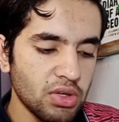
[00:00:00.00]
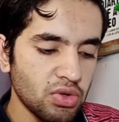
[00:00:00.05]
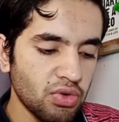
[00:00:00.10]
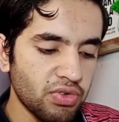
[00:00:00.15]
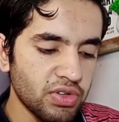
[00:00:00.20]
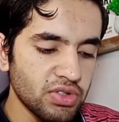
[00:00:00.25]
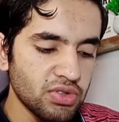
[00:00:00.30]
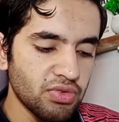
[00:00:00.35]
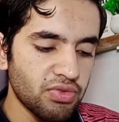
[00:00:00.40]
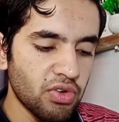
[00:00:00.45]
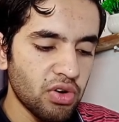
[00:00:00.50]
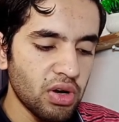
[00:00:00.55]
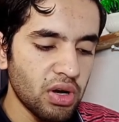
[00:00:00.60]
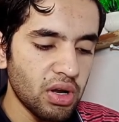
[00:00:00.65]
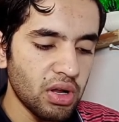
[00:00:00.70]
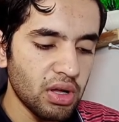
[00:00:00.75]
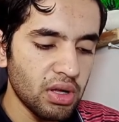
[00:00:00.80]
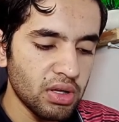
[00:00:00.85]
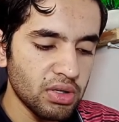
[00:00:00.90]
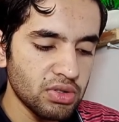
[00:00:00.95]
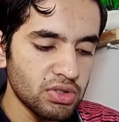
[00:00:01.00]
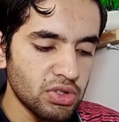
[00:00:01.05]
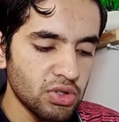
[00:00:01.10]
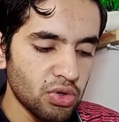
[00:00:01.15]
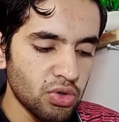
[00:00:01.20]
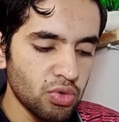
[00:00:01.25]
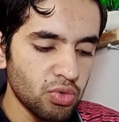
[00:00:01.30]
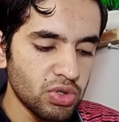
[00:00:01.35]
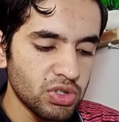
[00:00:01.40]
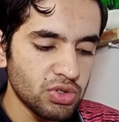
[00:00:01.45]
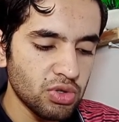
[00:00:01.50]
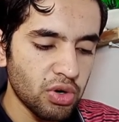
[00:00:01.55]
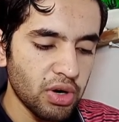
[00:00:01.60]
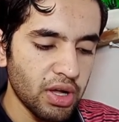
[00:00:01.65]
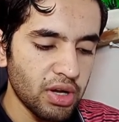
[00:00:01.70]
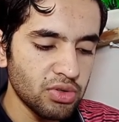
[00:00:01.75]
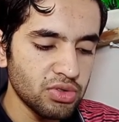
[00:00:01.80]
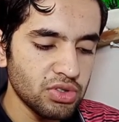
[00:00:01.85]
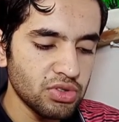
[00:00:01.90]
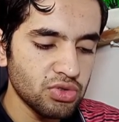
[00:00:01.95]
So first of all, CO2 is not
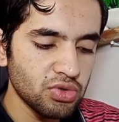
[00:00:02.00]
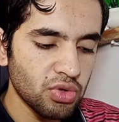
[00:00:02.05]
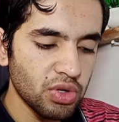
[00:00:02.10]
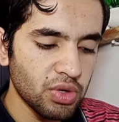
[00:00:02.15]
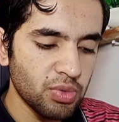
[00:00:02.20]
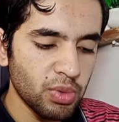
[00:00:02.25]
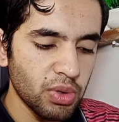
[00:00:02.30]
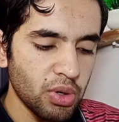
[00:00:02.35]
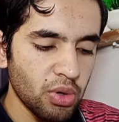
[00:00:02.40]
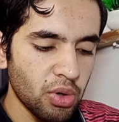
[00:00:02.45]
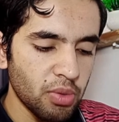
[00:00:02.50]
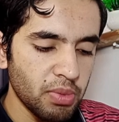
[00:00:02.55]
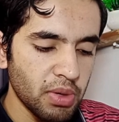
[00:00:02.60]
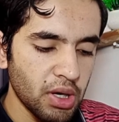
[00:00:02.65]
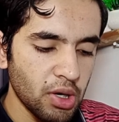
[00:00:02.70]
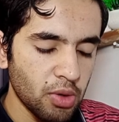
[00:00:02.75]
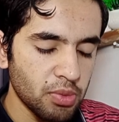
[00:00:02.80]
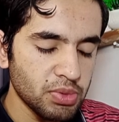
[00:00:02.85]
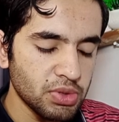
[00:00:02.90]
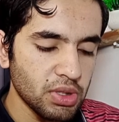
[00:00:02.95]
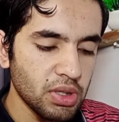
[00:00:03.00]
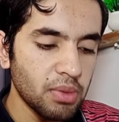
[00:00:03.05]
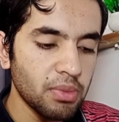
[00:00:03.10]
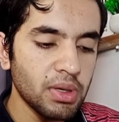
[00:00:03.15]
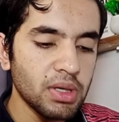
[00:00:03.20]
halogen, so it will not be an option,